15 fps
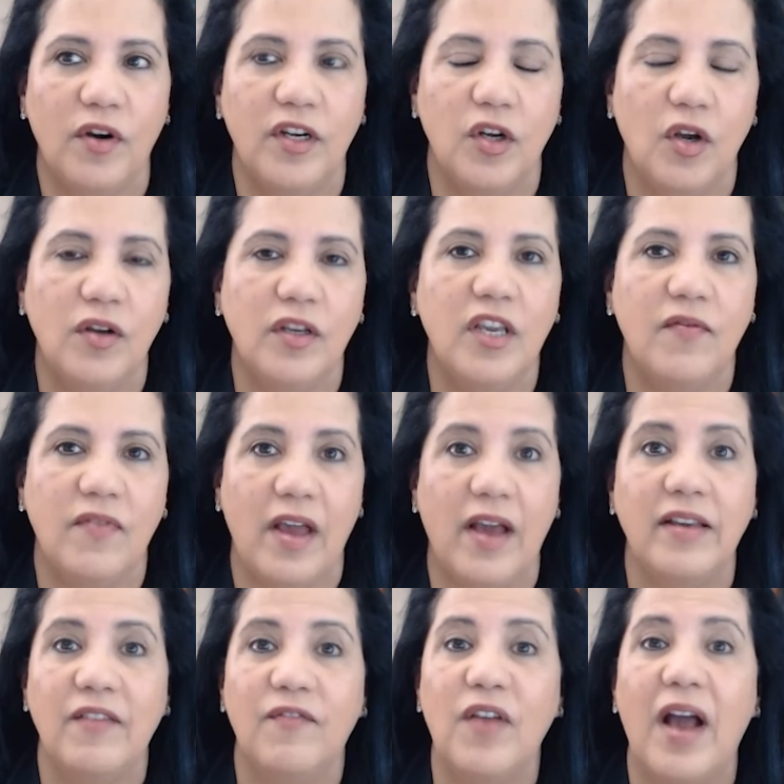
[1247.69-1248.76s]
You know, if uh,
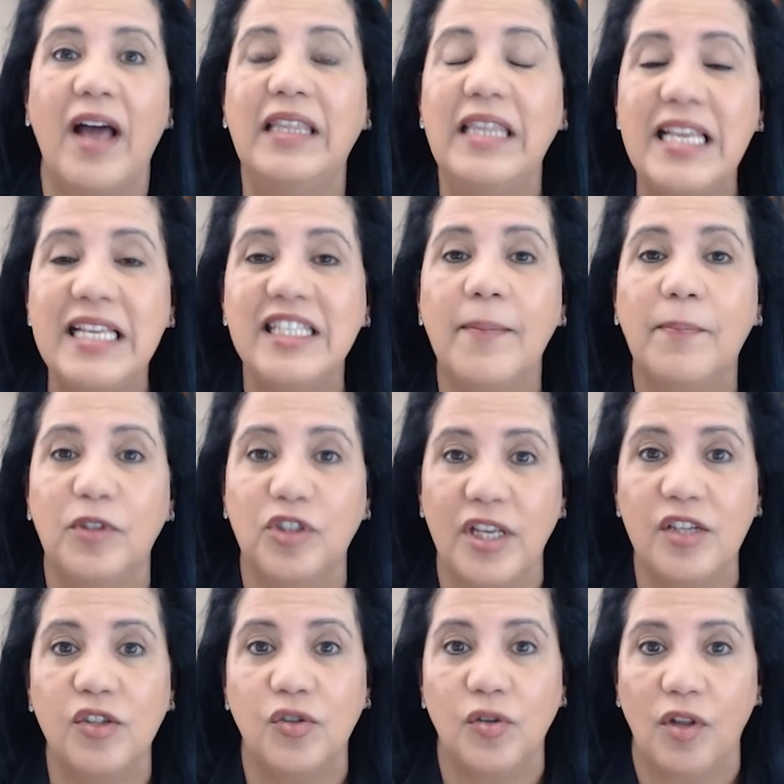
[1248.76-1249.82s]
if at least the
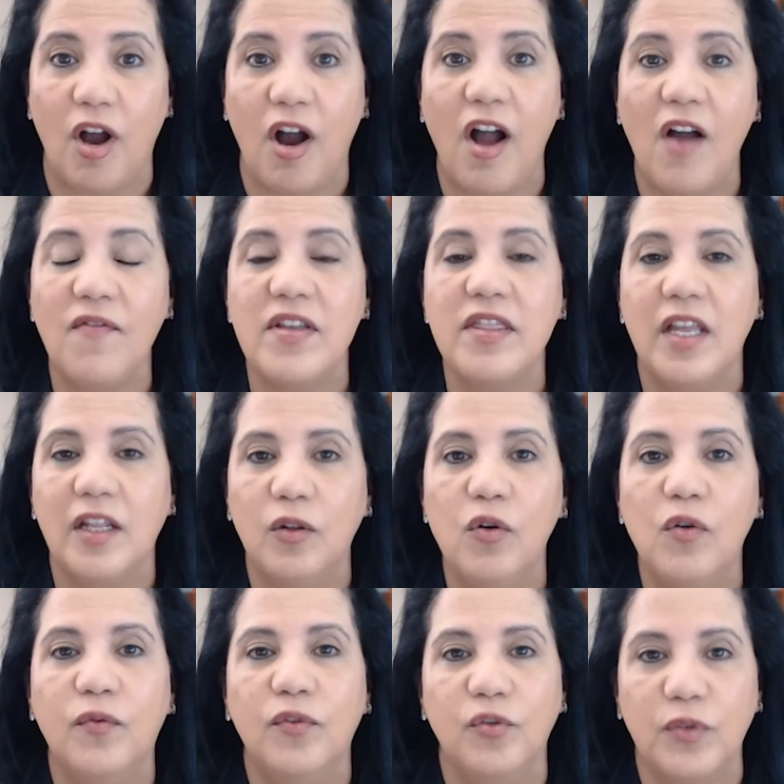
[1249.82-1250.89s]
potential of, and then
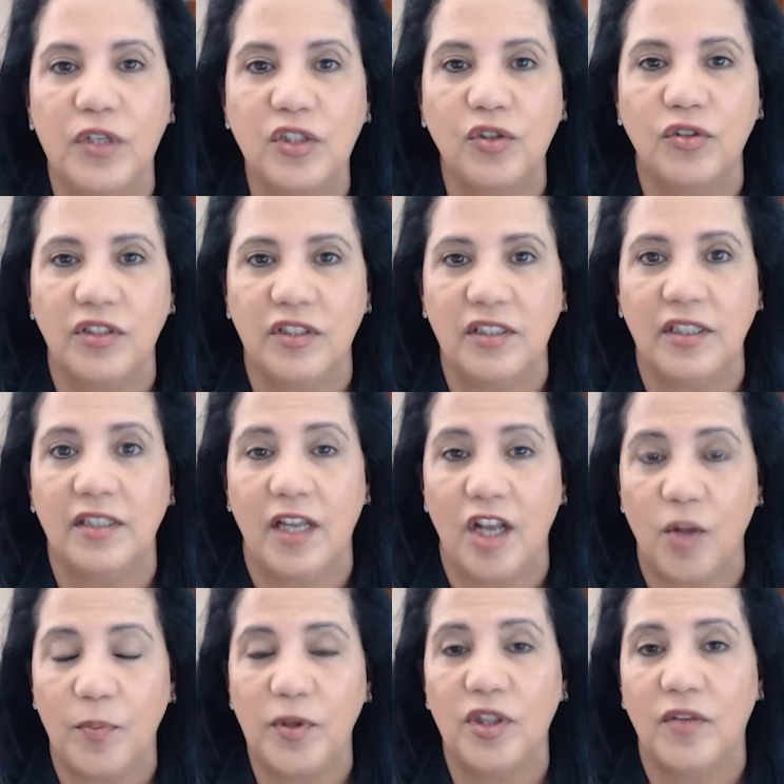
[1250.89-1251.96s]
look for resources that can
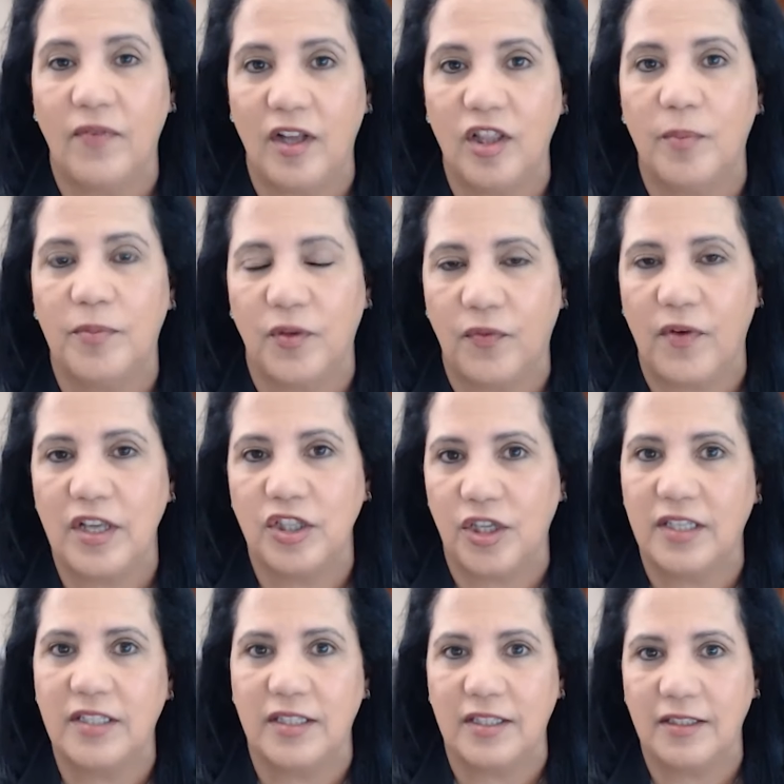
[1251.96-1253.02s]
help you develop the
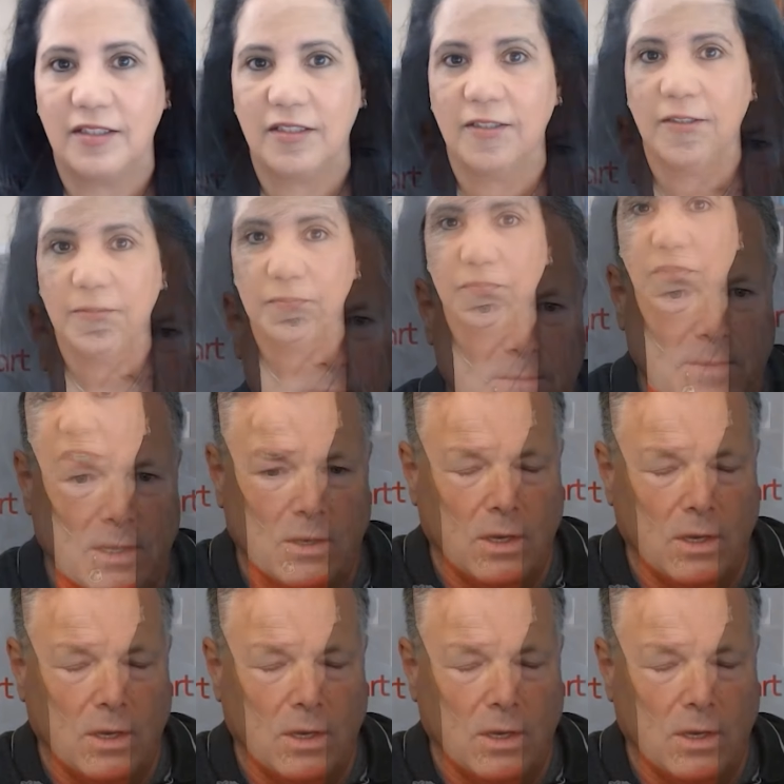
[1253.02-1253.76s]
franchisees. Yeah.